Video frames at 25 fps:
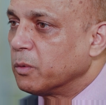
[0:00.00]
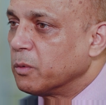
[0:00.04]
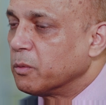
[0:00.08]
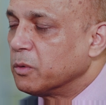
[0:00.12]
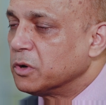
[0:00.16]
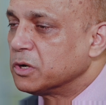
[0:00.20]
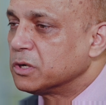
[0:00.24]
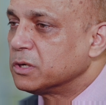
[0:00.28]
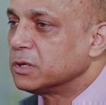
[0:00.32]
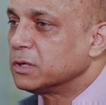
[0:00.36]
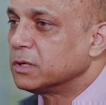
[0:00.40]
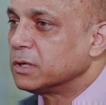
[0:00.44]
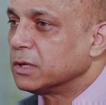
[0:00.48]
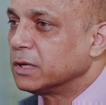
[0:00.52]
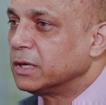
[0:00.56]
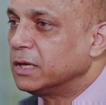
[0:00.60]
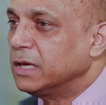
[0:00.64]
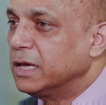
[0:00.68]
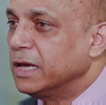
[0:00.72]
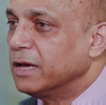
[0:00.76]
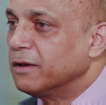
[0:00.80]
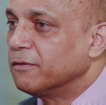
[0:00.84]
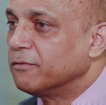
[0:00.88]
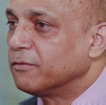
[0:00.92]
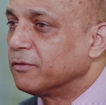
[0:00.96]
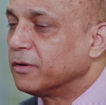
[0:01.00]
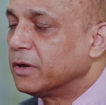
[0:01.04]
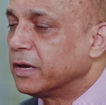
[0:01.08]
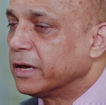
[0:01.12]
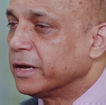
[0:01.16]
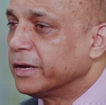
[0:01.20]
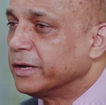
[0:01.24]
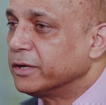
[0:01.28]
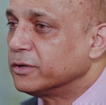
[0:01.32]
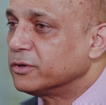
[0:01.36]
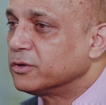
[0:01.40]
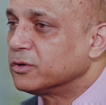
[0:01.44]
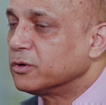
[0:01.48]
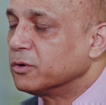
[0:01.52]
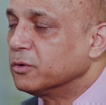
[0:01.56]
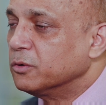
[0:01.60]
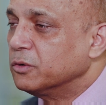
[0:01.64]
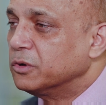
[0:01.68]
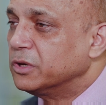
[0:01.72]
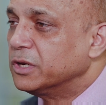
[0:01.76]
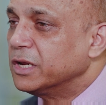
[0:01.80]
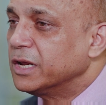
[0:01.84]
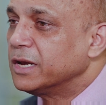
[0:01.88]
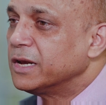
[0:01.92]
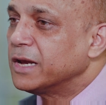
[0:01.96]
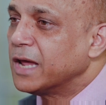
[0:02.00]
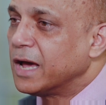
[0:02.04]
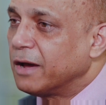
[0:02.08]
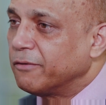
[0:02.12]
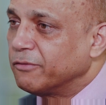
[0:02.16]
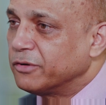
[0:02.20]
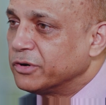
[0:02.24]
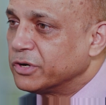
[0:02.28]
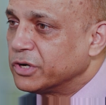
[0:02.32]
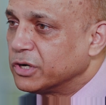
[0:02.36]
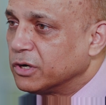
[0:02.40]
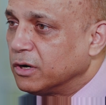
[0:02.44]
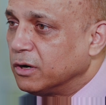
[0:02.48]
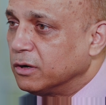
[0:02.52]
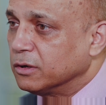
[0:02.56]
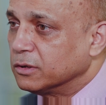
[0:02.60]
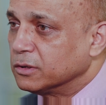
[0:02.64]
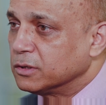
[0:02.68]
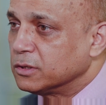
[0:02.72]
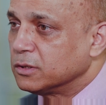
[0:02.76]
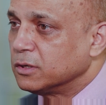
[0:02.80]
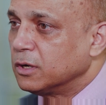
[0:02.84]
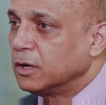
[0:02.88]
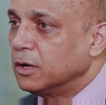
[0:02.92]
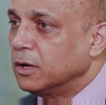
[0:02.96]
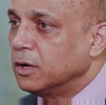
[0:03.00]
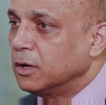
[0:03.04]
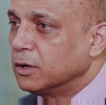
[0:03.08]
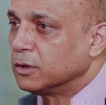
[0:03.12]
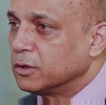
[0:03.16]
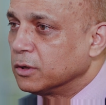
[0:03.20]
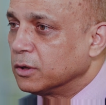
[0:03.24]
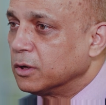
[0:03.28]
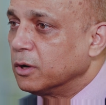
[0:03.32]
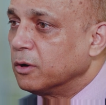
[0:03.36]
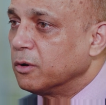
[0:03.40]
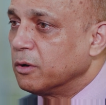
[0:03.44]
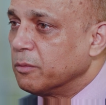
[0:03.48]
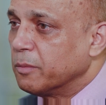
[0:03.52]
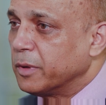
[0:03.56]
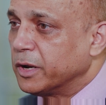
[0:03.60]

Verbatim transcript: We wanted to give kids who didn't have a chance to go to